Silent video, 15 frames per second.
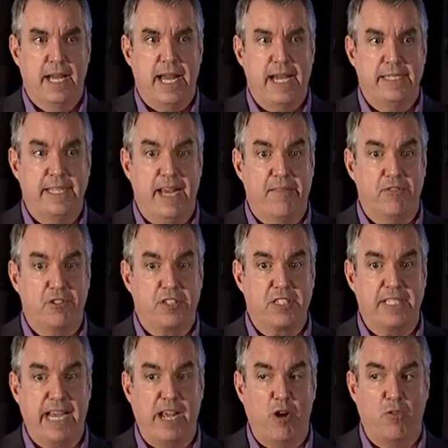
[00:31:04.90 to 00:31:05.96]
and never
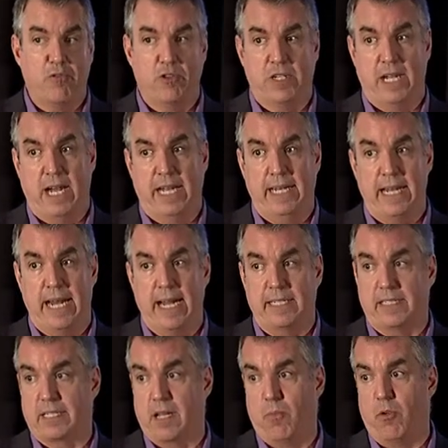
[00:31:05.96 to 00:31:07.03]
stay overnight
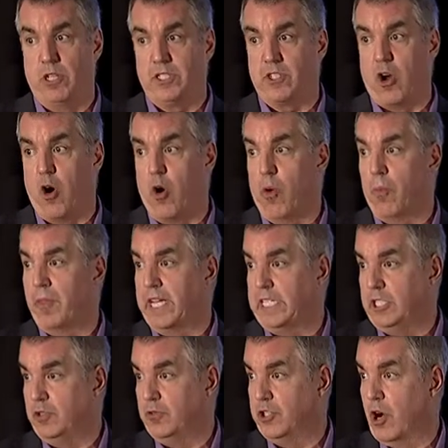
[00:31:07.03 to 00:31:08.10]
at someone's home that
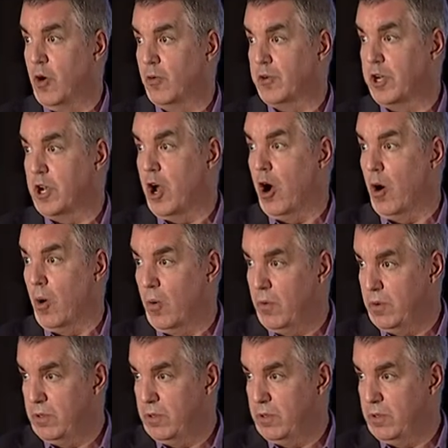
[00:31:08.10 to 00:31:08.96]
you don't know.